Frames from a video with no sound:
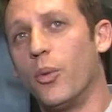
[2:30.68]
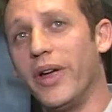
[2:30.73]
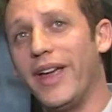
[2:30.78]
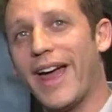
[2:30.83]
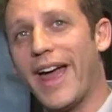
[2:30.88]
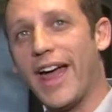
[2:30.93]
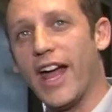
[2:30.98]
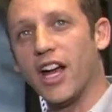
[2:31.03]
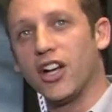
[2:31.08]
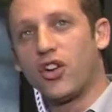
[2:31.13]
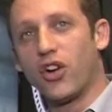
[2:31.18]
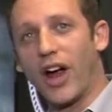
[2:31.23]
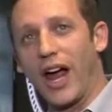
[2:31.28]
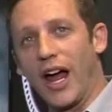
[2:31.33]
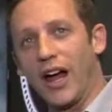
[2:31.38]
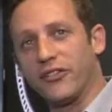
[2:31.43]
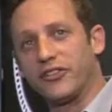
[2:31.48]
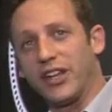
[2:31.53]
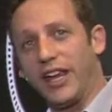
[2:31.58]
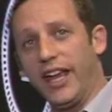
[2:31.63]
we
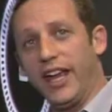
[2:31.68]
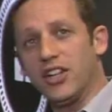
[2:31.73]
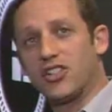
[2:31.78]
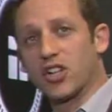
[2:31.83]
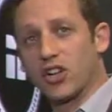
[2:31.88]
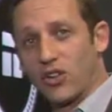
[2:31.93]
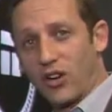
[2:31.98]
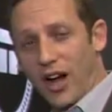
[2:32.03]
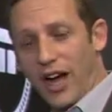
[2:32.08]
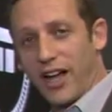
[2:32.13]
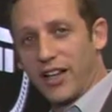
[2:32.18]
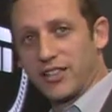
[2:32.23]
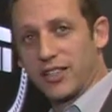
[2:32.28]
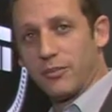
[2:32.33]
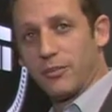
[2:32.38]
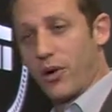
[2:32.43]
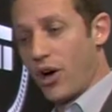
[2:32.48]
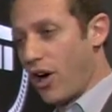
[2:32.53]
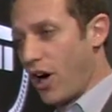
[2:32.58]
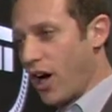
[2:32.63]
handcraft each
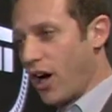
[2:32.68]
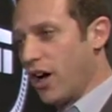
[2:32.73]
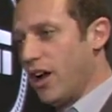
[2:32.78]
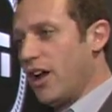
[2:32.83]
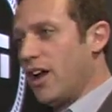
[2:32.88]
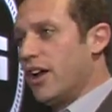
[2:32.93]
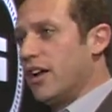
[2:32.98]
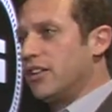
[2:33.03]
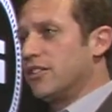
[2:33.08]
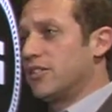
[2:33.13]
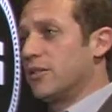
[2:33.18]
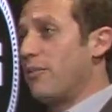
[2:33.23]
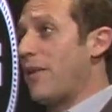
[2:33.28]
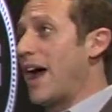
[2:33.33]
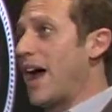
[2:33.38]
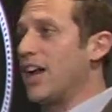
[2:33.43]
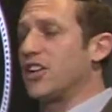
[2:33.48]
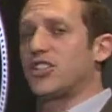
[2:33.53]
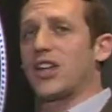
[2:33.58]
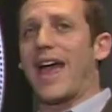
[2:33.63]
Horizon bar to
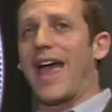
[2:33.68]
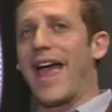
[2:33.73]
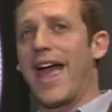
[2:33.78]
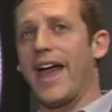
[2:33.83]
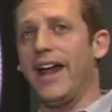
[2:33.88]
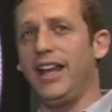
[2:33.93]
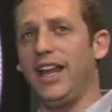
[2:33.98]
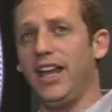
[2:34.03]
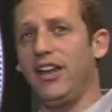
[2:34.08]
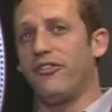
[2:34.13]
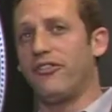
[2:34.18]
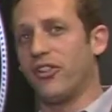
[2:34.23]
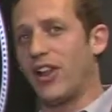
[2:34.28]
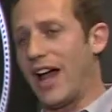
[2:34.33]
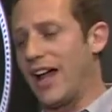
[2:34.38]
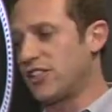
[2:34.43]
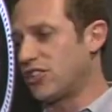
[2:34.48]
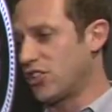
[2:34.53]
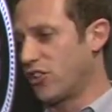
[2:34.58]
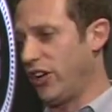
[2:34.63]
match any
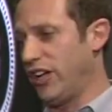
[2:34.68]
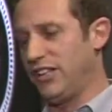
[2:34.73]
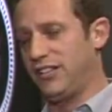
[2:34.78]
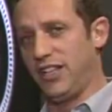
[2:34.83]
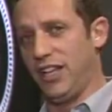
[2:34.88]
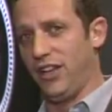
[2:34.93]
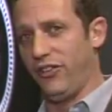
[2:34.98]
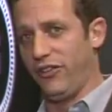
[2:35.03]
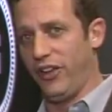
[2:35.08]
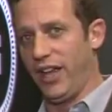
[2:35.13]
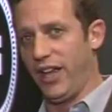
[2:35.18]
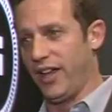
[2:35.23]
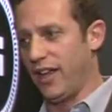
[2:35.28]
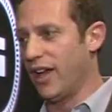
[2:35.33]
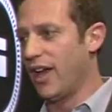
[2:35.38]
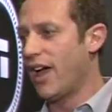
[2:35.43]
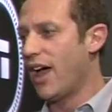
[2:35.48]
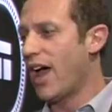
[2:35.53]
flat screen TV.